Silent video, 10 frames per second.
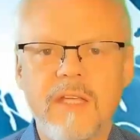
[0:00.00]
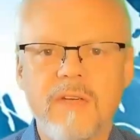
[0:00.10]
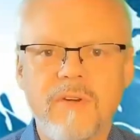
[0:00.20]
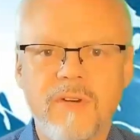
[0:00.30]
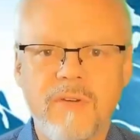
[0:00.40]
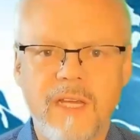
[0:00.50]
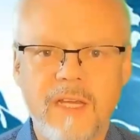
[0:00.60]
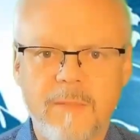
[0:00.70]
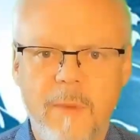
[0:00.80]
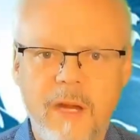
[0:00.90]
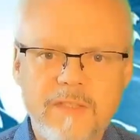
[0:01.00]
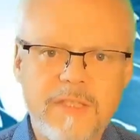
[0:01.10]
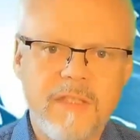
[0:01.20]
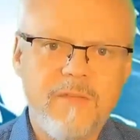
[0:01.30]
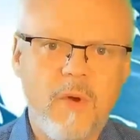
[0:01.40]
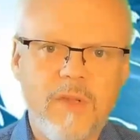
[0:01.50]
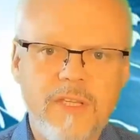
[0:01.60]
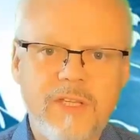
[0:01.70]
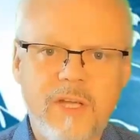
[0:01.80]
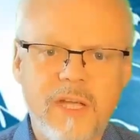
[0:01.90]
For a further comparison,
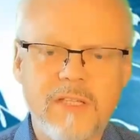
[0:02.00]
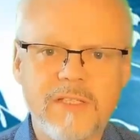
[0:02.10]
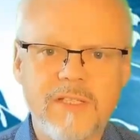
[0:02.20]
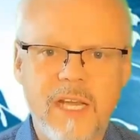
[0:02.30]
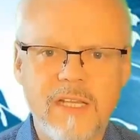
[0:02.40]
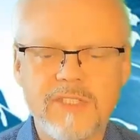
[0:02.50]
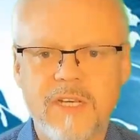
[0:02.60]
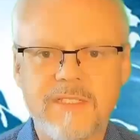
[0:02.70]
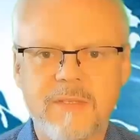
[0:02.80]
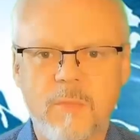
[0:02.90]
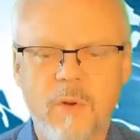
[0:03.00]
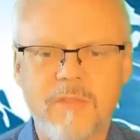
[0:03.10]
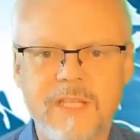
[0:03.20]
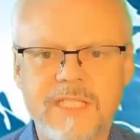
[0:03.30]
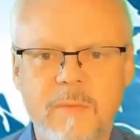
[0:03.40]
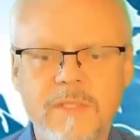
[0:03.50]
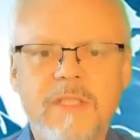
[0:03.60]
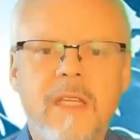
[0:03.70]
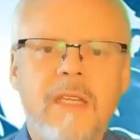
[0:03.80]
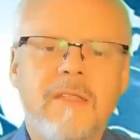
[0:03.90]
viewing the United States adjusted protest
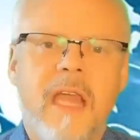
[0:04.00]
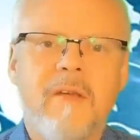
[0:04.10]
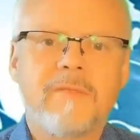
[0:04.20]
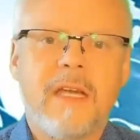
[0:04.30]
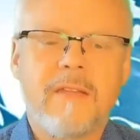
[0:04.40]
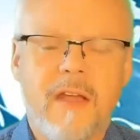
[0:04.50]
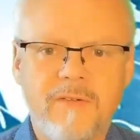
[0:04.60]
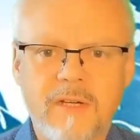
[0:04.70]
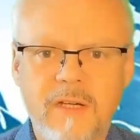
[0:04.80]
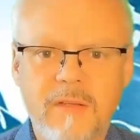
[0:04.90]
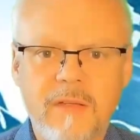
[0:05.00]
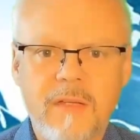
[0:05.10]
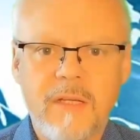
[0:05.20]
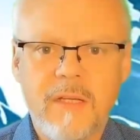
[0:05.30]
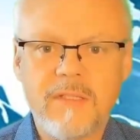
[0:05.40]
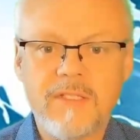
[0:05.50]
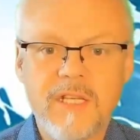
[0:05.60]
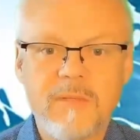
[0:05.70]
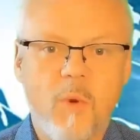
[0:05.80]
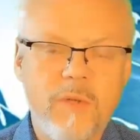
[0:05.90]
numbers to that of South Africa,
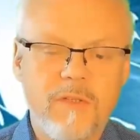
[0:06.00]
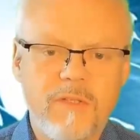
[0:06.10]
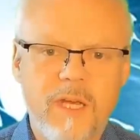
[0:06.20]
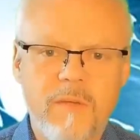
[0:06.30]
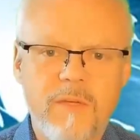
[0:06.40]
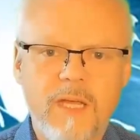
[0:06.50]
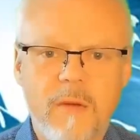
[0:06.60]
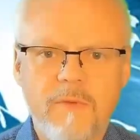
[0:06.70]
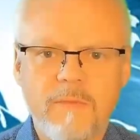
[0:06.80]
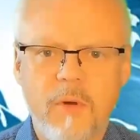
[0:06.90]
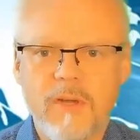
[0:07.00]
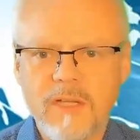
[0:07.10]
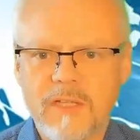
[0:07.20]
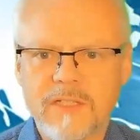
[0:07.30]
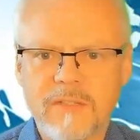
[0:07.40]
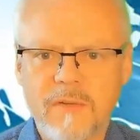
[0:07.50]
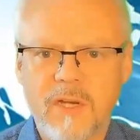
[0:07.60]
considering both in terms of the number of protests per